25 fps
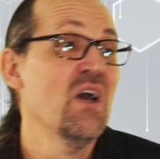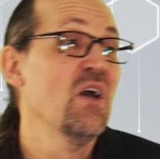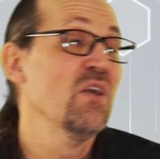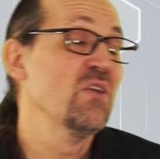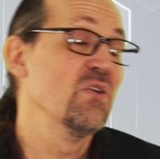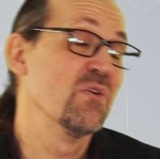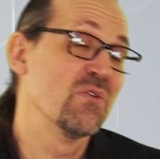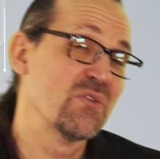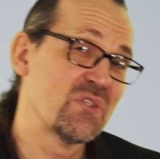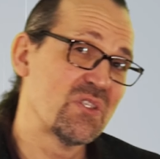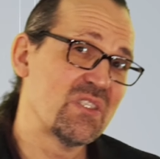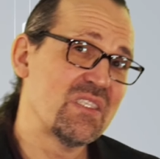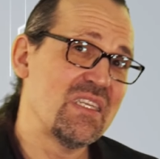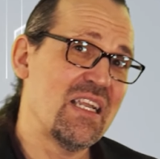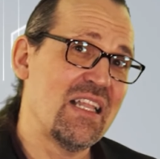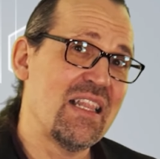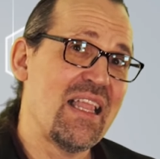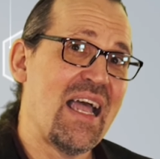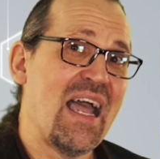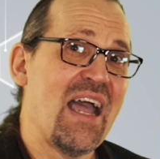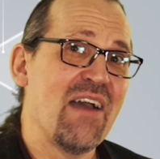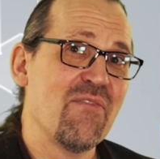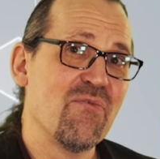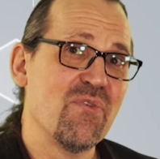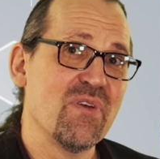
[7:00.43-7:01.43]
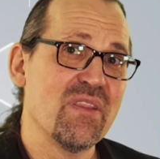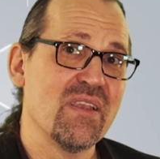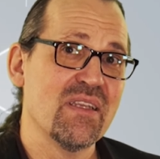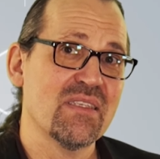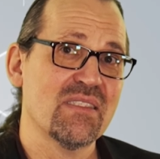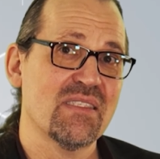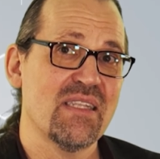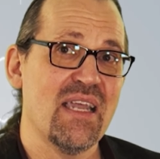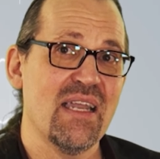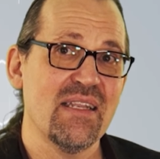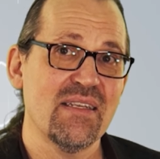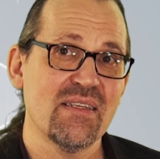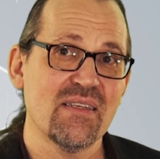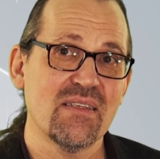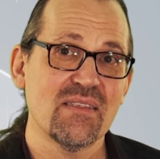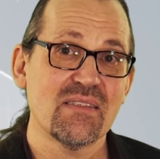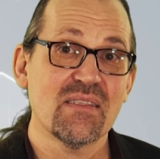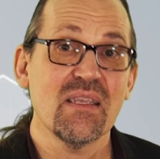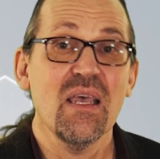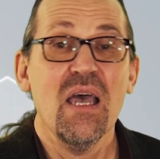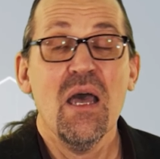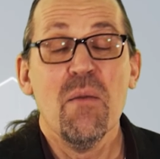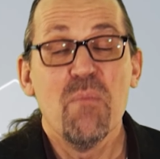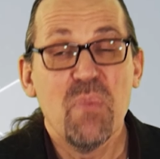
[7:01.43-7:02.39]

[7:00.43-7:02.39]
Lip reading: you'll still have with extenders.